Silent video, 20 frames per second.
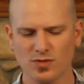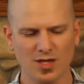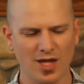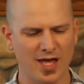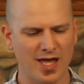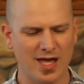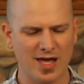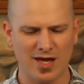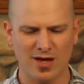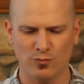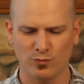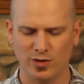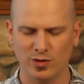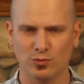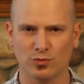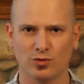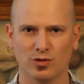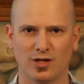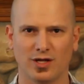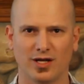And we
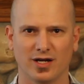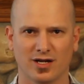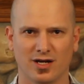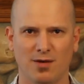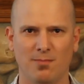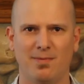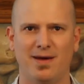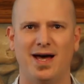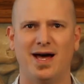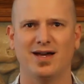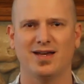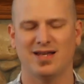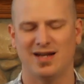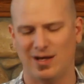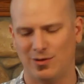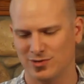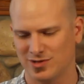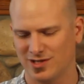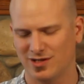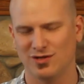will come back and I
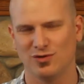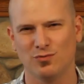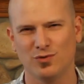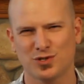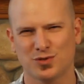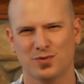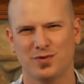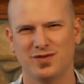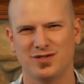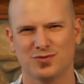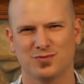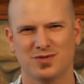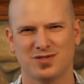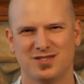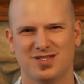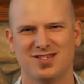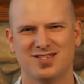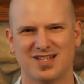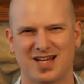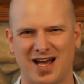will tell you which one of these
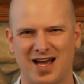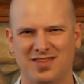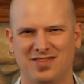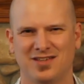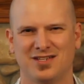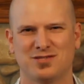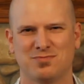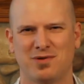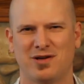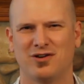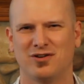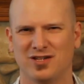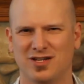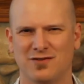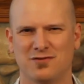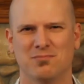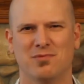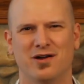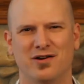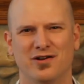whiskeys I think is better and give
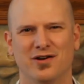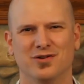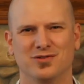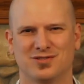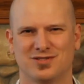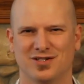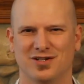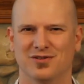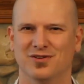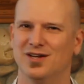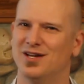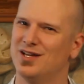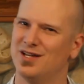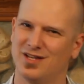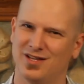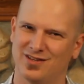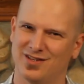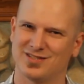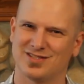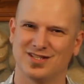you my notes. So,
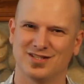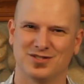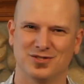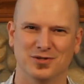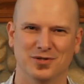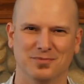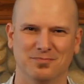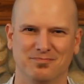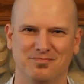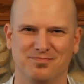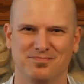let's get to it.